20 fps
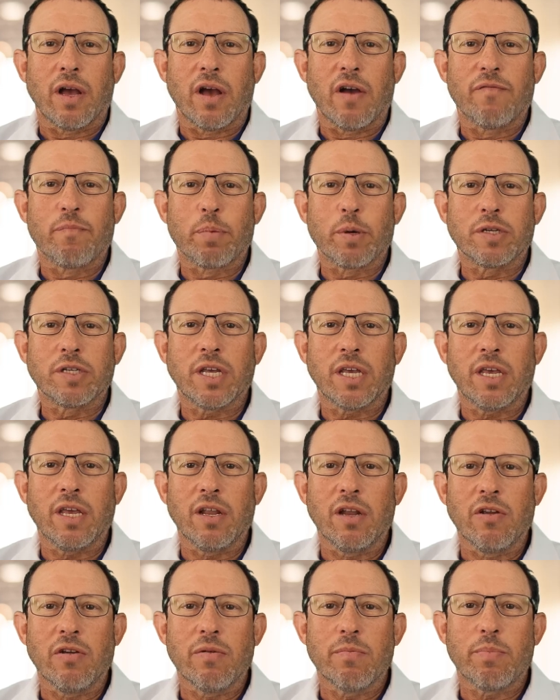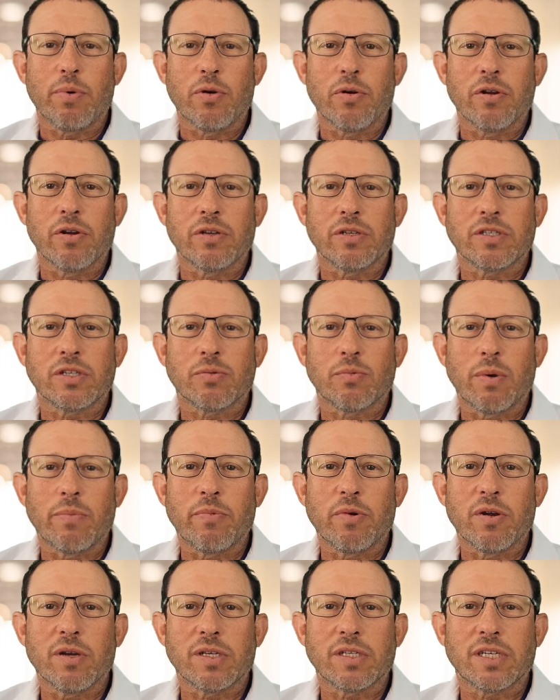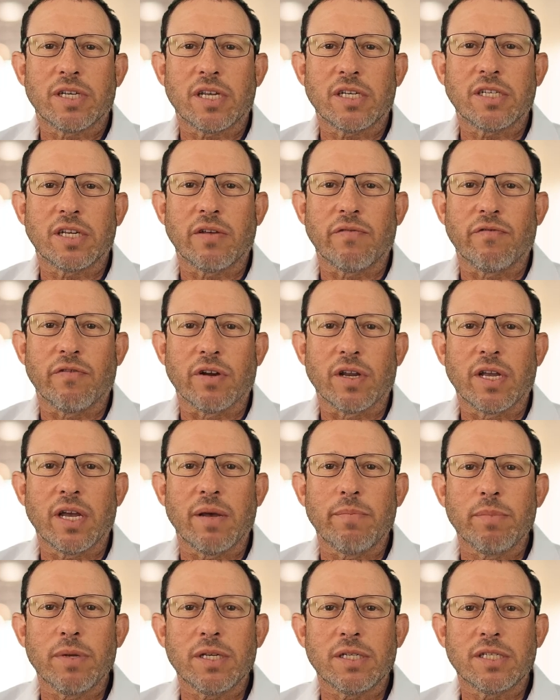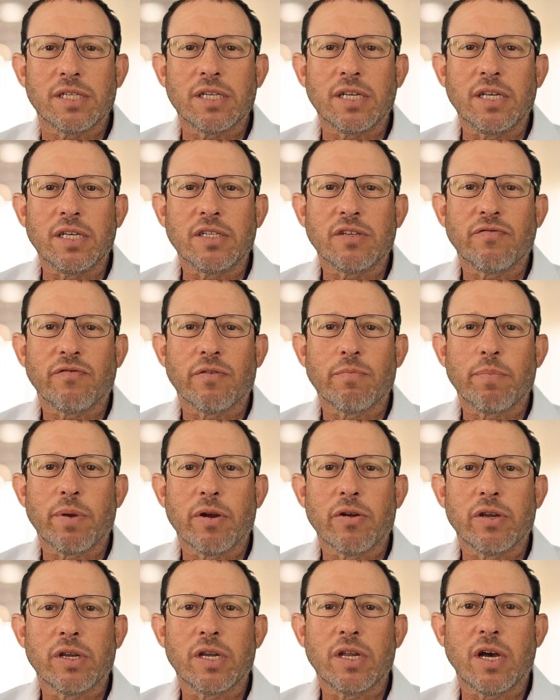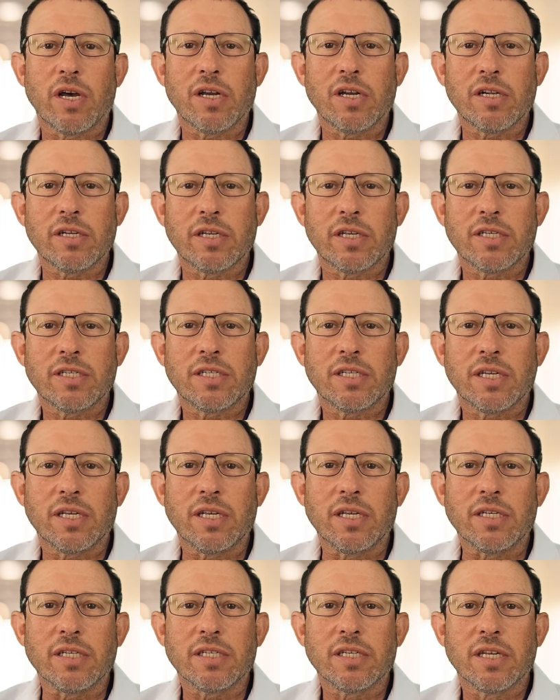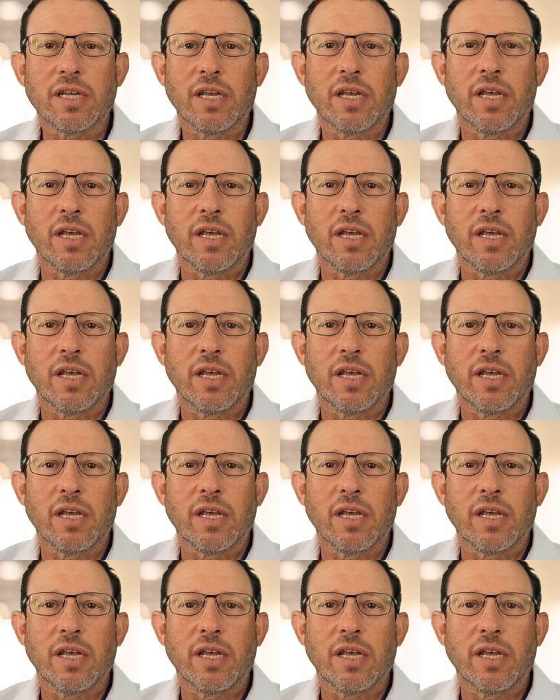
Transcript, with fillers: Of particular importance when we're assessing for gum disease, for periodontal disease,